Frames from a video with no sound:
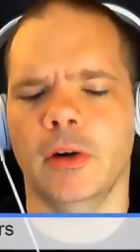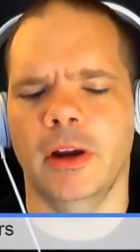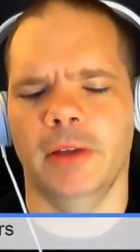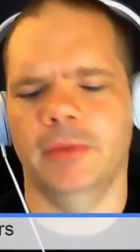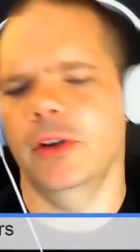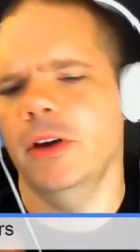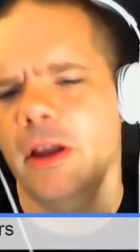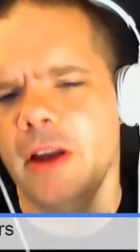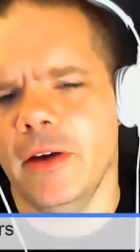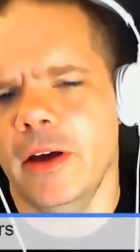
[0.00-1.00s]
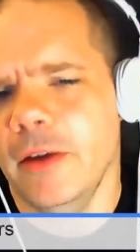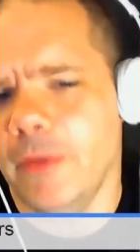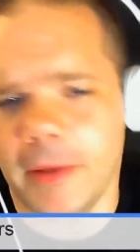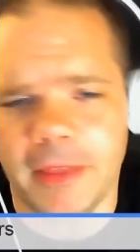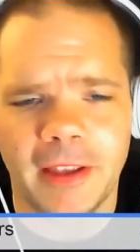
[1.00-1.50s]
right. So enough, enough
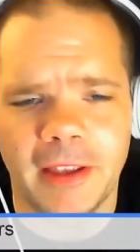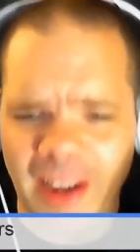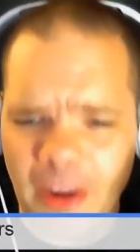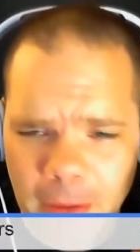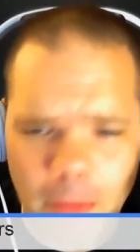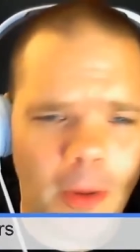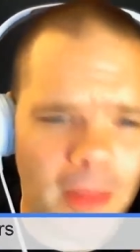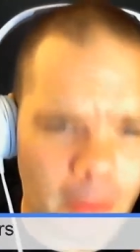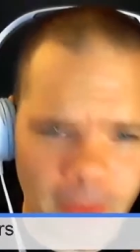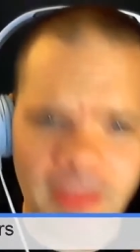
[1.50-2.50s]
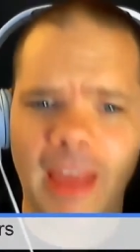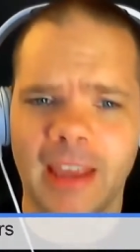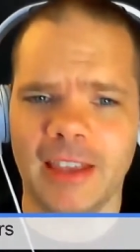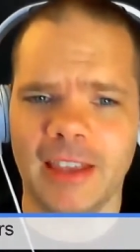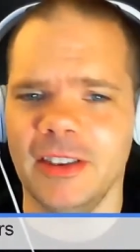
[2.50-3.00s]
about that. Tell me what what the
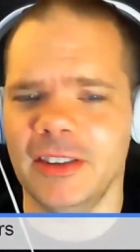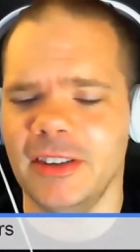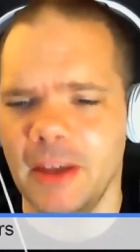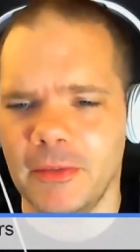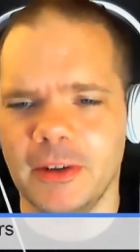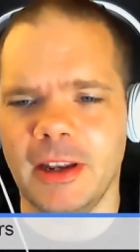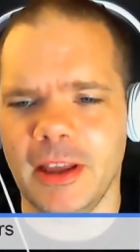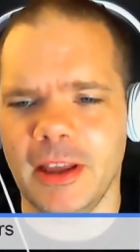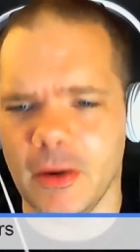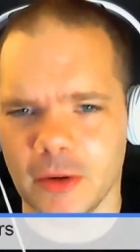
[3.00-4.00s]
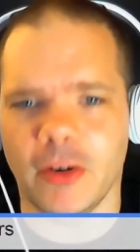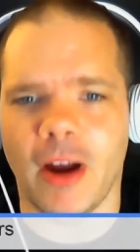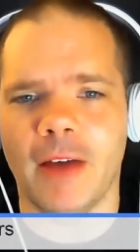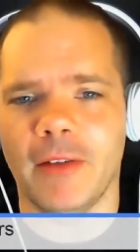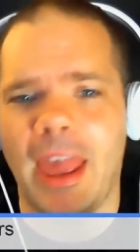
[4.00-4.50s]
heck is this Nefertiti
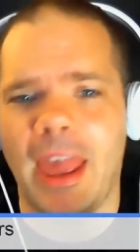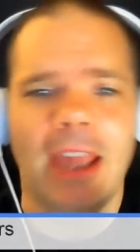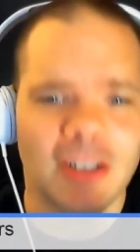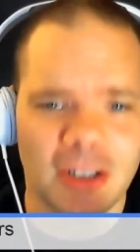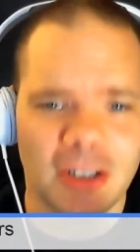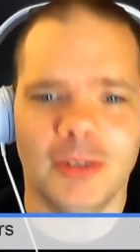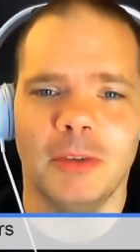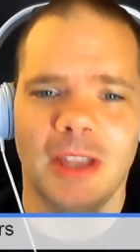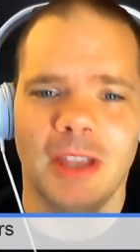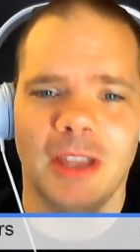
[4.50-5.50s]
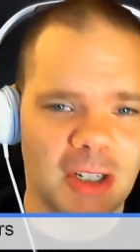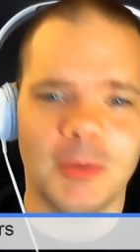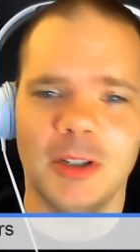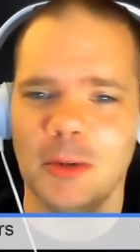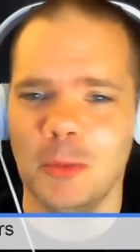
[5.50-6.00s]
Overdrive ancient
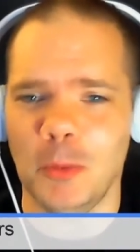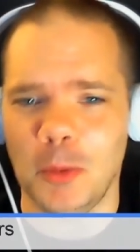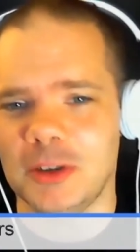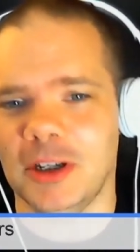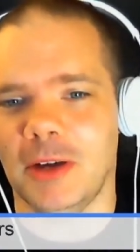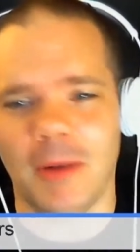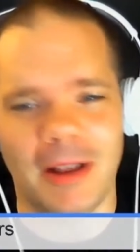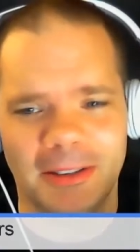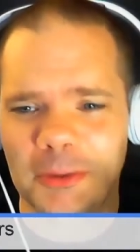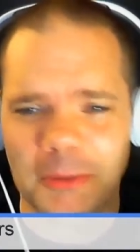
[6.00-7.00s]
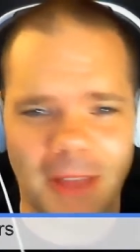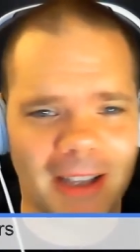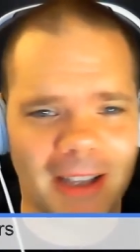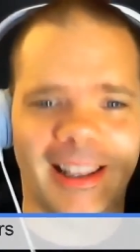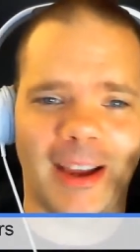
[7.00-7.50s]
Egyptian wuxia. Wow, dude,
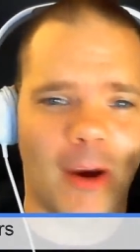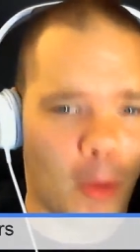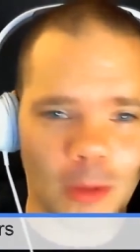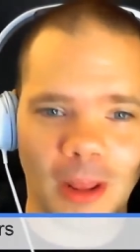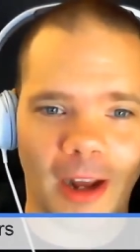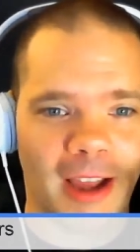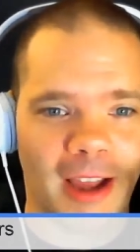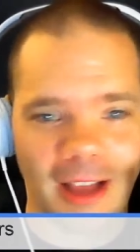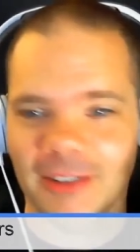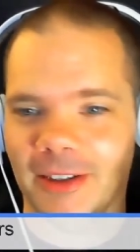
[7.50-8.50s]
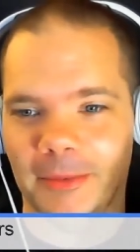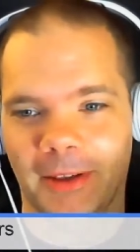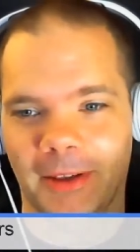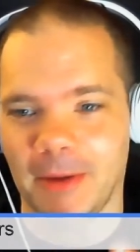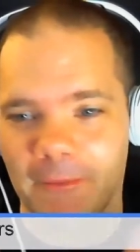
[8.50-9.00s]
that's like a whole lot of concepts.
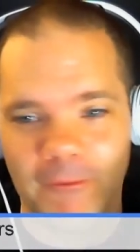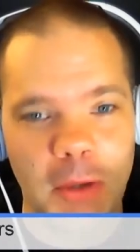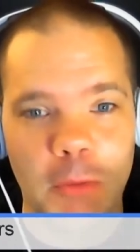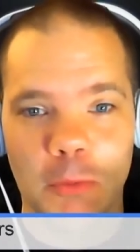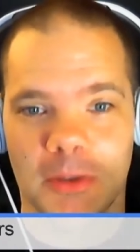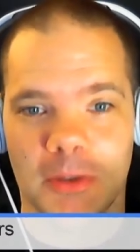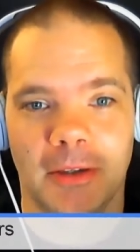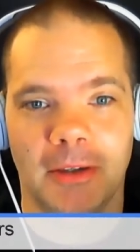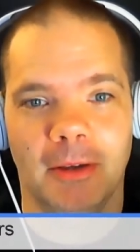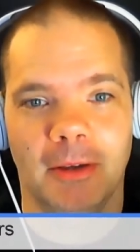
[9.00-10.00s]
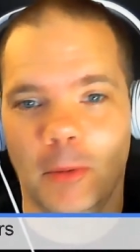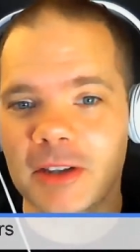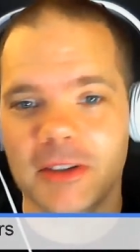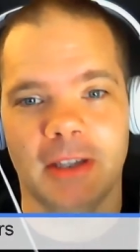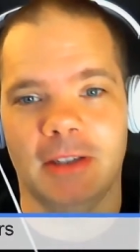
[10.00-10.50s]
I'm confused. What
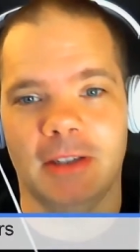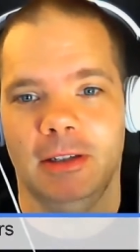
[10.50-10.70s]
is this?